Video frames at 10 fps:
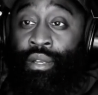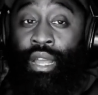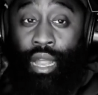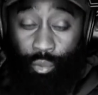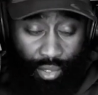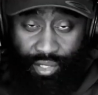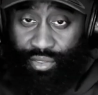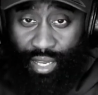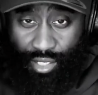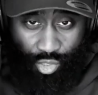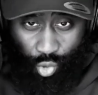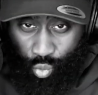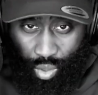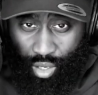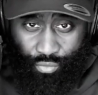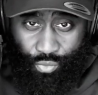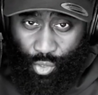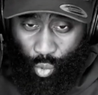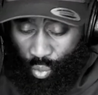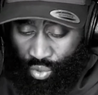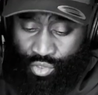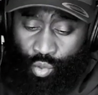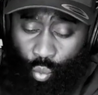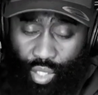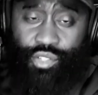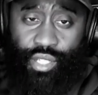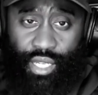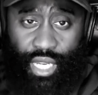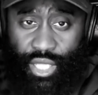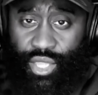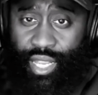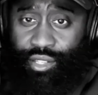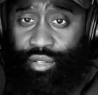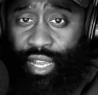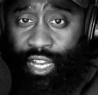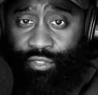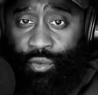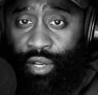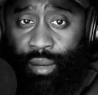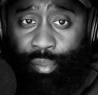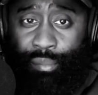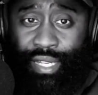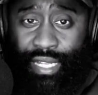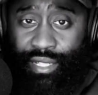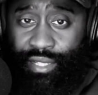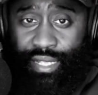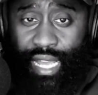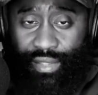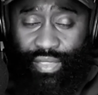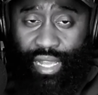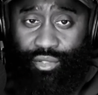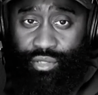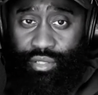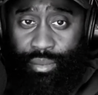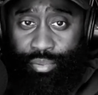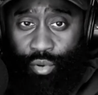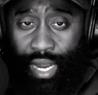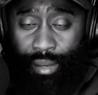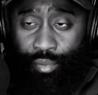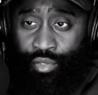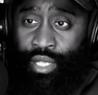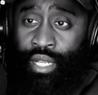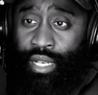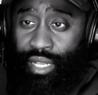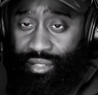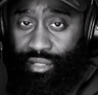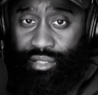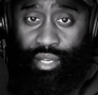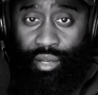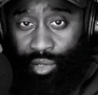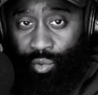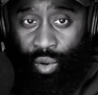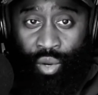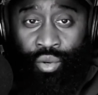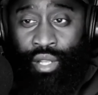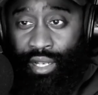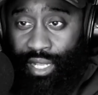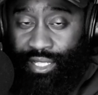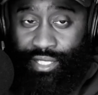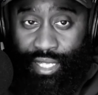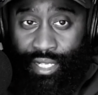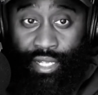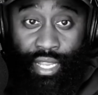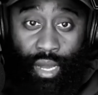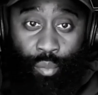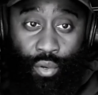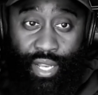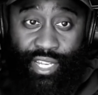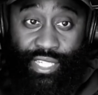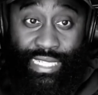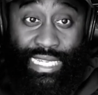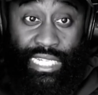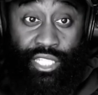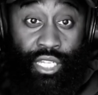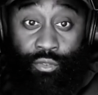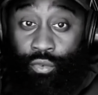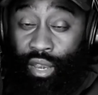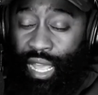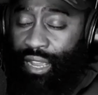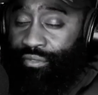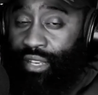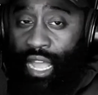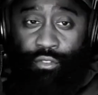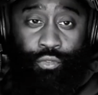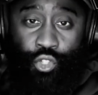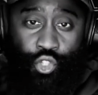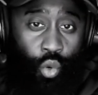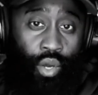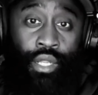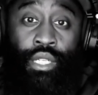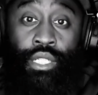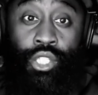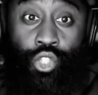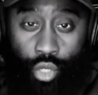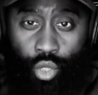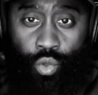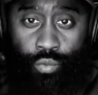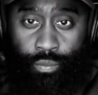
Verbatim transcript: I really thank you all for yours. Once again, thank you guys for helping me get to 9,000 subscribers. Let's continue to grow. Let's get it, Cowboy Nation. DC for life, not for short. Salute.